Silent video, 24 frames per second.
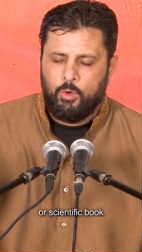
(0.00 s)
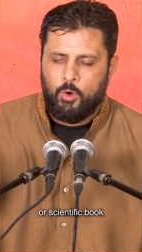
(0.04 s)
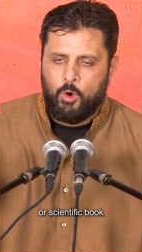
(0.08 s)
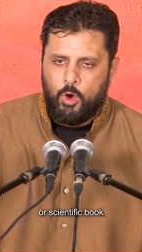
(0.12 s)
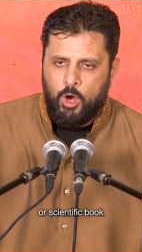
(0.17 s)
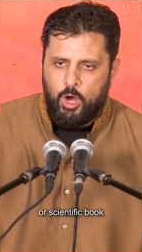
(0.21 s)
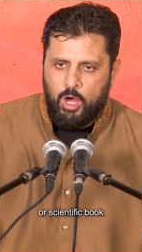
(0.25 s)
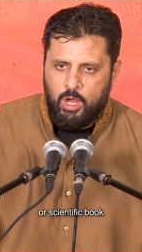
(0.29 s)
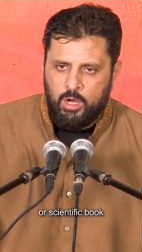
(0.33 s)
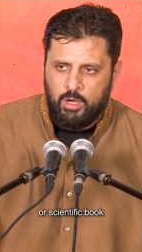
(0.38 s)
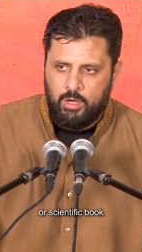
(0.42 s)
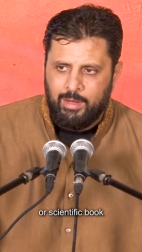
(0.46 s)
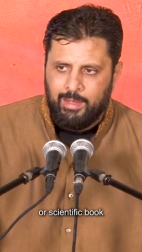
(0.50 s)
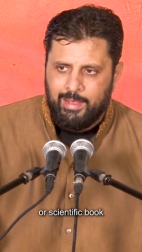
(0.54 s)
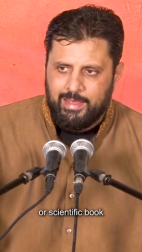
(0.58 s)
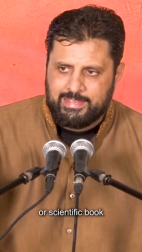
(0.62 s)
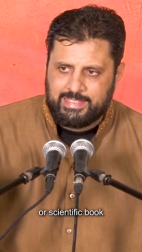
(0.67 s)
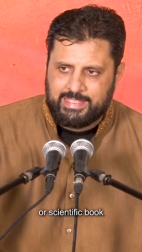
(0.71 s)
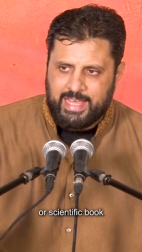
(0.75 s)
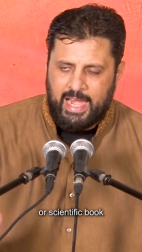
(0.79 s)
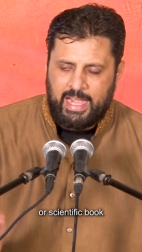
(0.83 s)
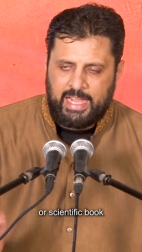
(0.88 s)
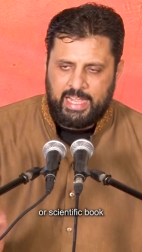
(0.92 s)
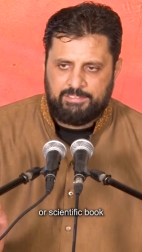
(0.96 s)
or
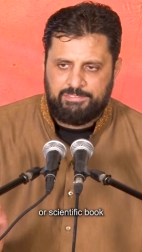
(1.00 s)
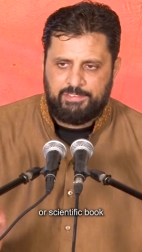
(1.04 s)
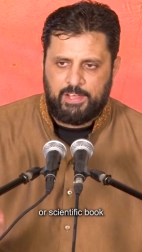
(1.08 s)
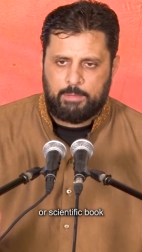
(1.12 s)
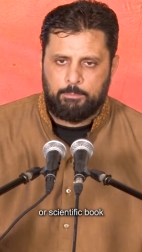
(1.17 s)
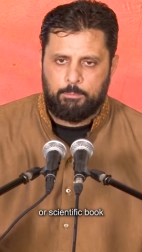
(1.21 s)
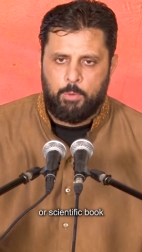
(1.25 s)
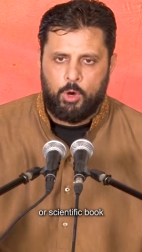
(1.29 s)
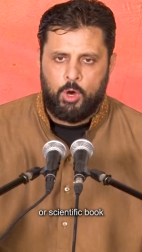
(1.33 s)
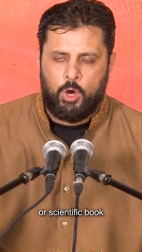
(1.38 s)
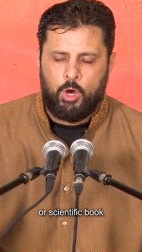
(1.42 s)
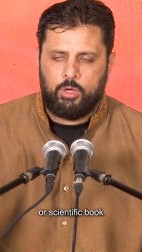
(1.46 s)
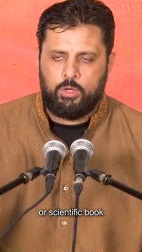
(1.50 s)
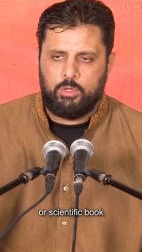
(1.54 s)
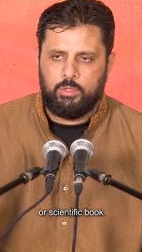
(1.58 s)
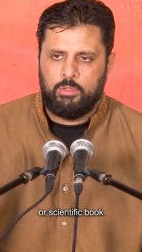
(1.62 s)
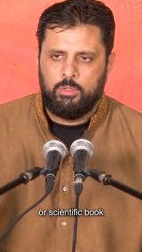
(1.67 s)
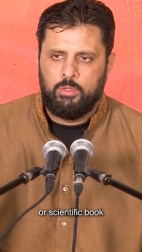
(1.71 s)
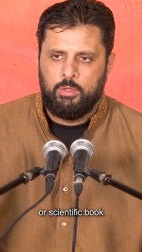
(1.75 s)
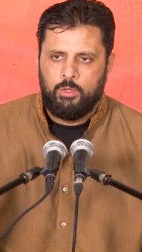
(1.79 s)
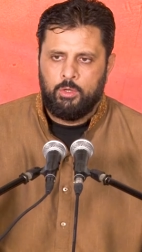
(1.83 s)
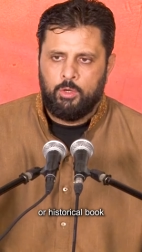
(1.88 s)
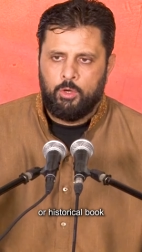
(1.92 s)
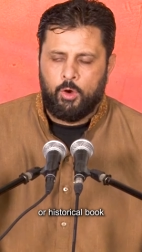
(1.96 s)
scientific book
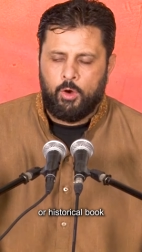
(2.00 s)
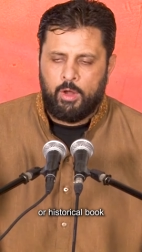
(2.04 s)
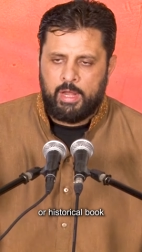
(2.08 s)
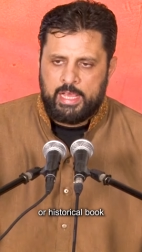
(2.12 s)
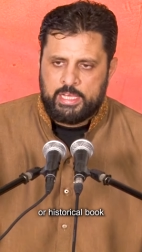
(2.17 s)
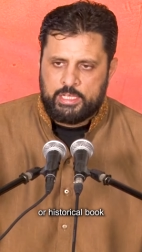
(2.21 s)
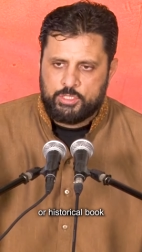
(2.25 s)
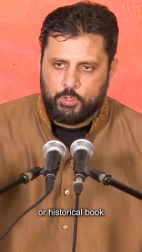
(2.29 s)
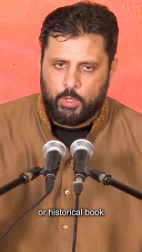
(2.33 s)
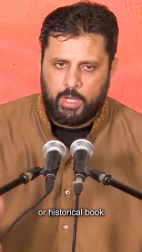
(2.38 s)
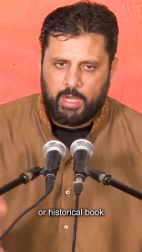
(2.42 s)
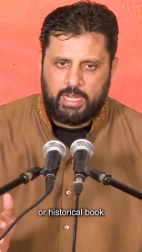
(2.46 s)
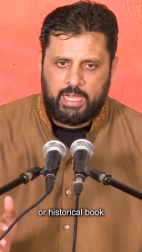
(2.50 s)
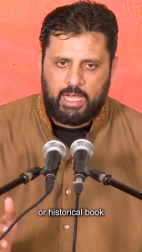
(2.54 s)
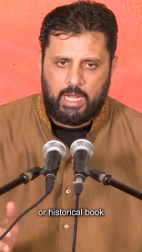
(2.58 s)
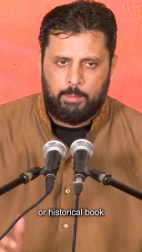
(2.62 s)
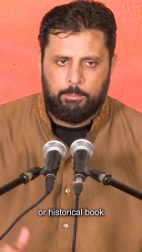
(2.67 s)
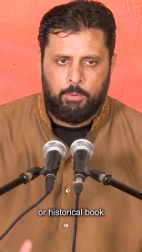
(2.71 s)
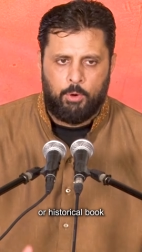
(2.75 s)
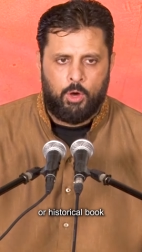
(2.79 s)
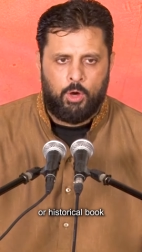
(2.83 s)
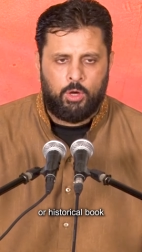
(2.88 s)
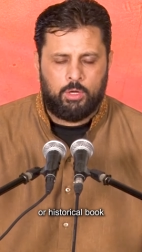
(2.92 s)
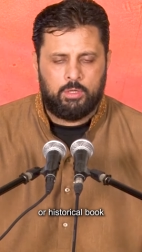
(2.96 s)
or historical
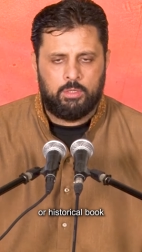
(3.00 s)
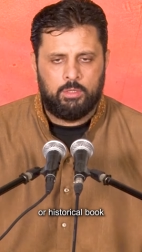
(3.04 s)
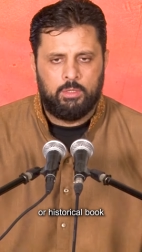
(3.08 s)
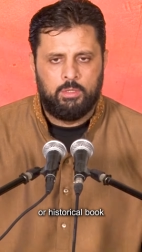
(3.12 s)
book